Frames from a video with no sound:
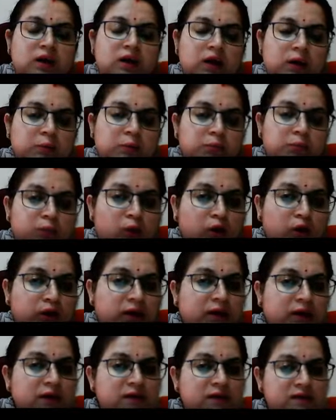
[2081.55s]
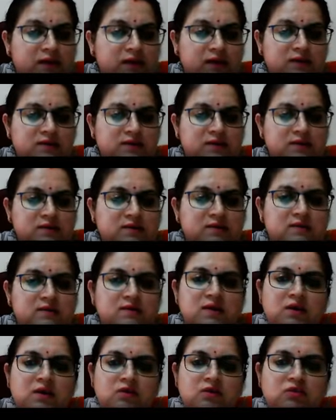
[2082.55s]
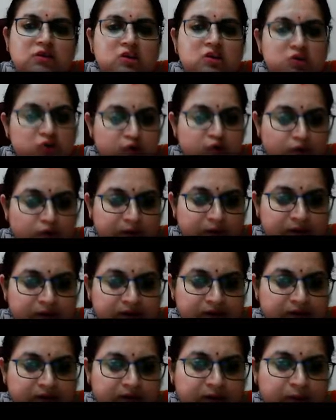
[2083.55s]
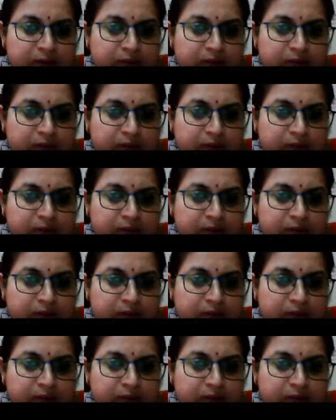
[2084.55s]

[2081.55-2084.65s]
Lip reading: important disasters which took place.